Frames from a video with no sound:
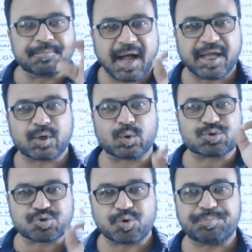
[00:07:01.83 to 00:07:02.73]

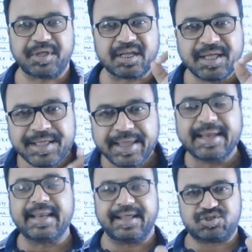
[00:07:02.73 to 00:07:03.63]
microscopic in
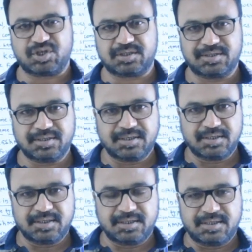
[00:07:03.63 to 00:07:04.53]
nature,
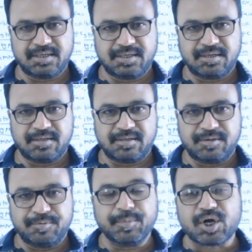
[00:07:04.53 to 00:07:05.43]

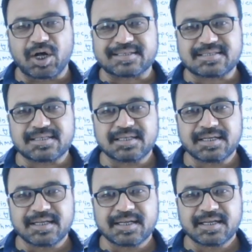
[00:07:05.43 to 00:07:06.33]
because
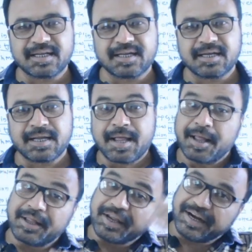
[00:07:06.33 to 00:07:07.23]

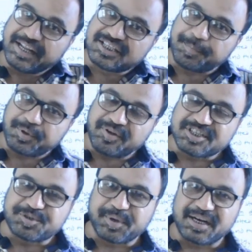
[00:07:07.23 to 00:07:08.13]
it is a
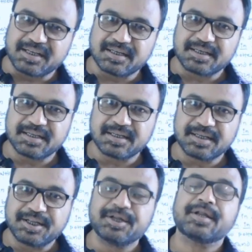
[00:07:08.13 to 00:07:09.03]
previous period.
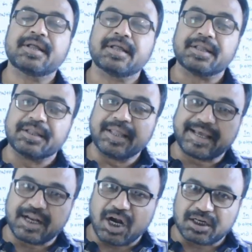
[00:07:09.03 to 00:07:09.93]
They
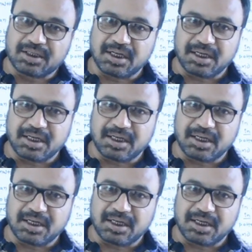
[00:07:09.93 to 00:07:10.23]
cannot